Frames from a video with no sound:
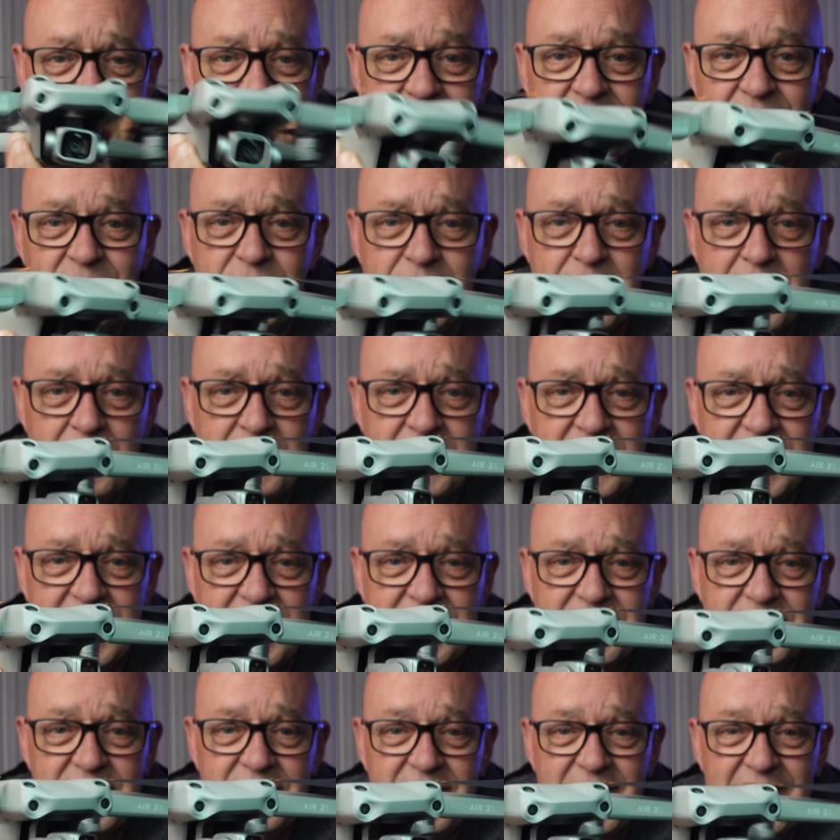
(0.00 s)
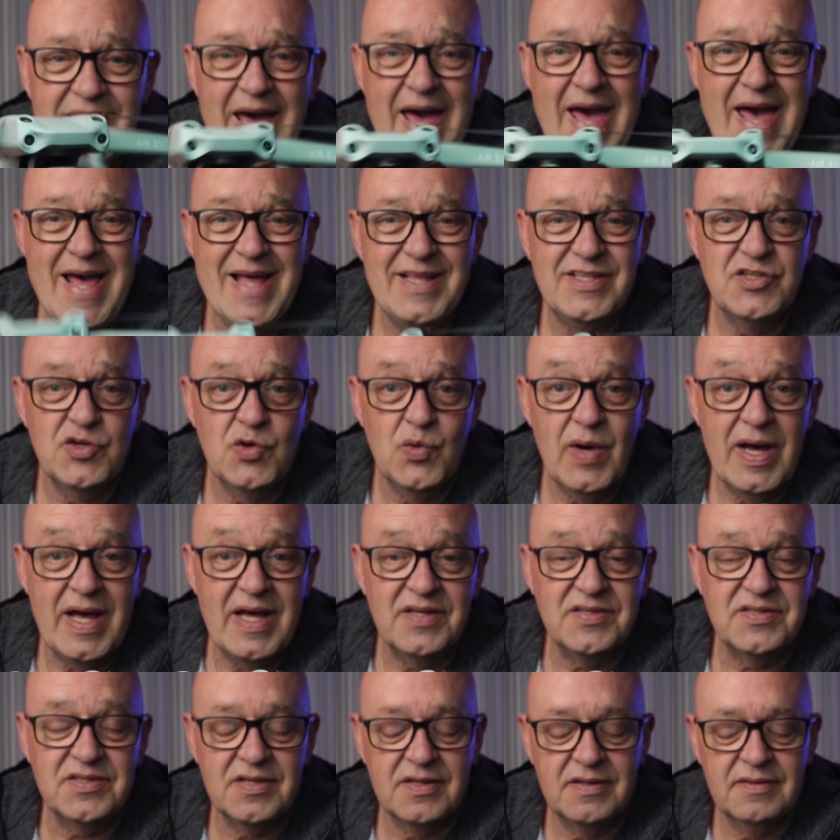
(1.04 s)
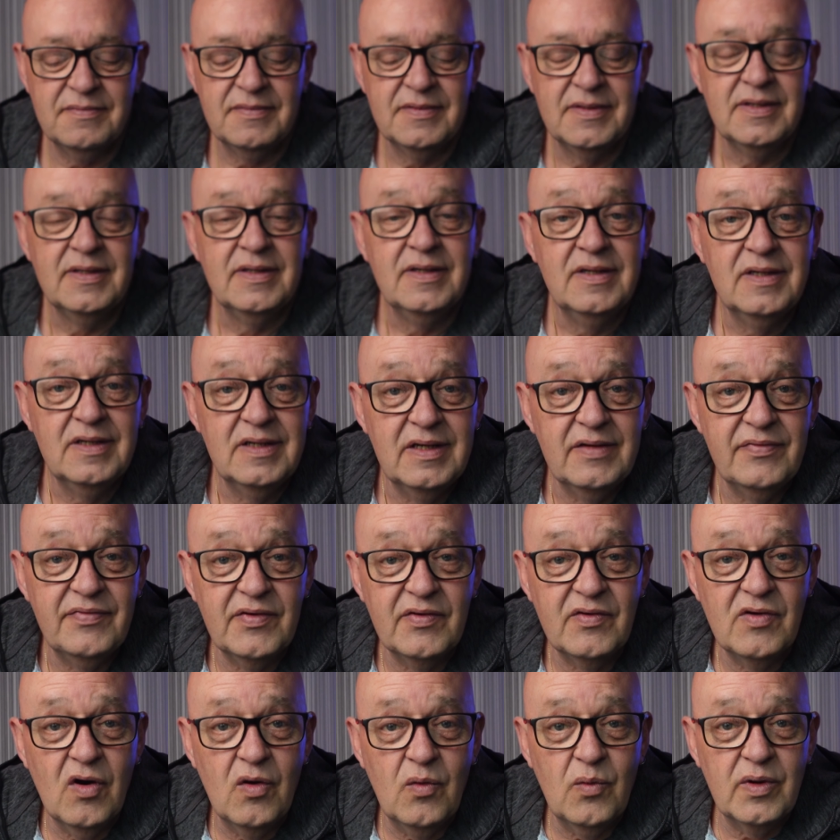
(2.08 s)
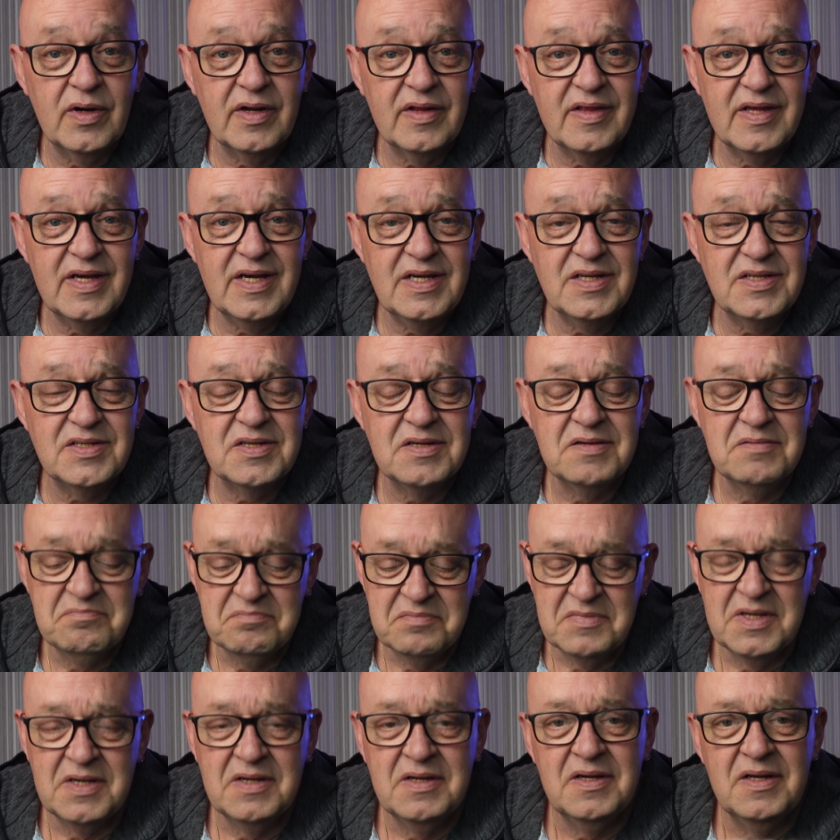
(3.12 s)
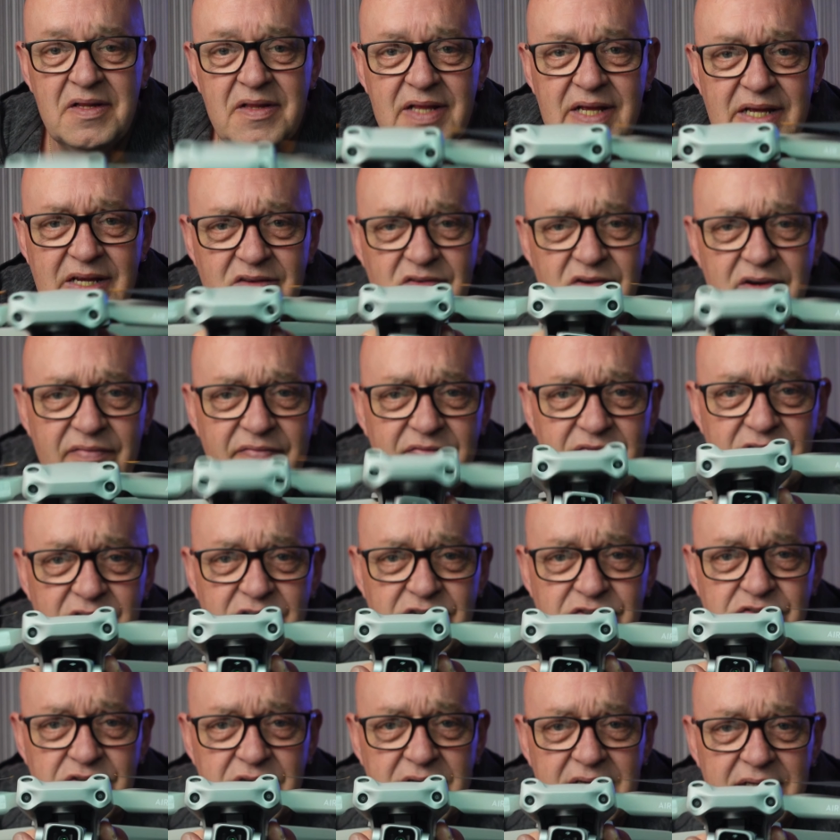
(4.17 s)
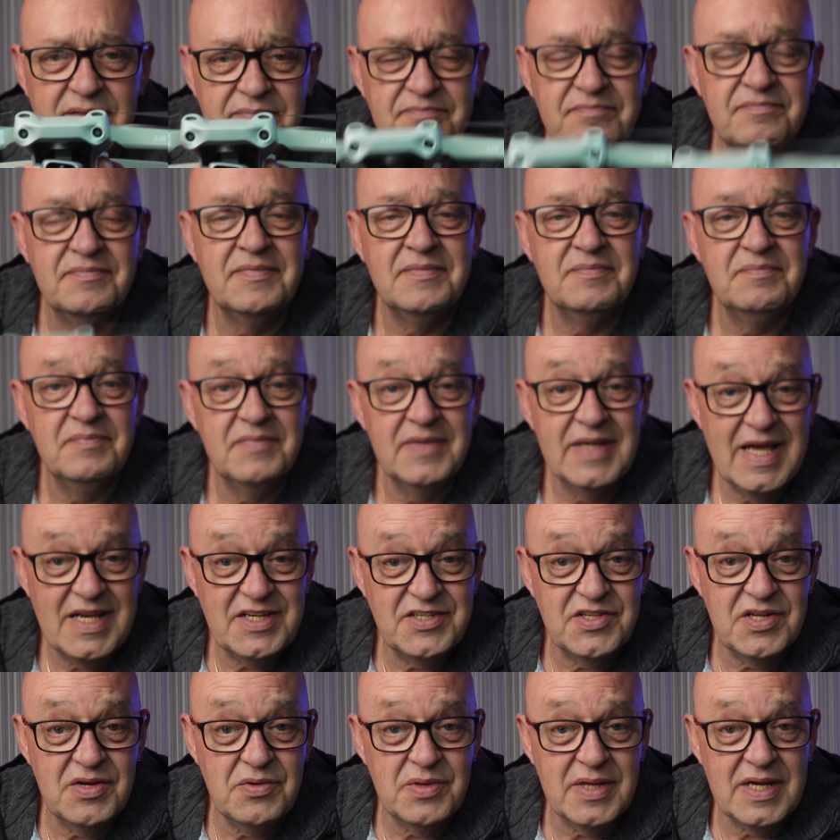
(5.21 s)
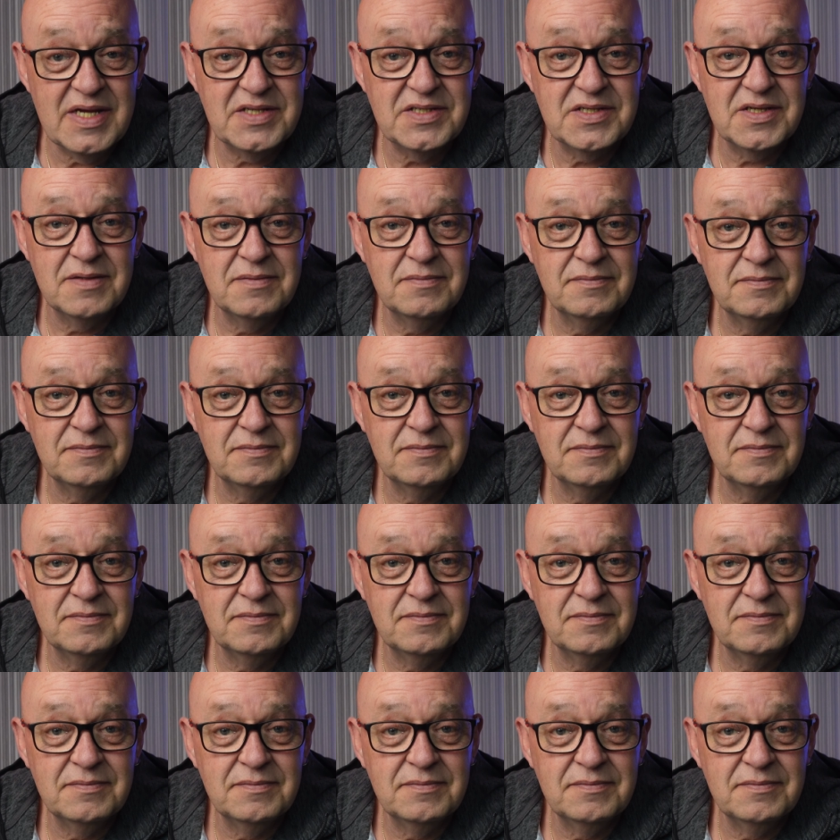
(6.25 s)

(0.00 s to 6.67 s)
You remember this? The Air 2S. If you've got one of these, then you're in for a treat. Let's do this.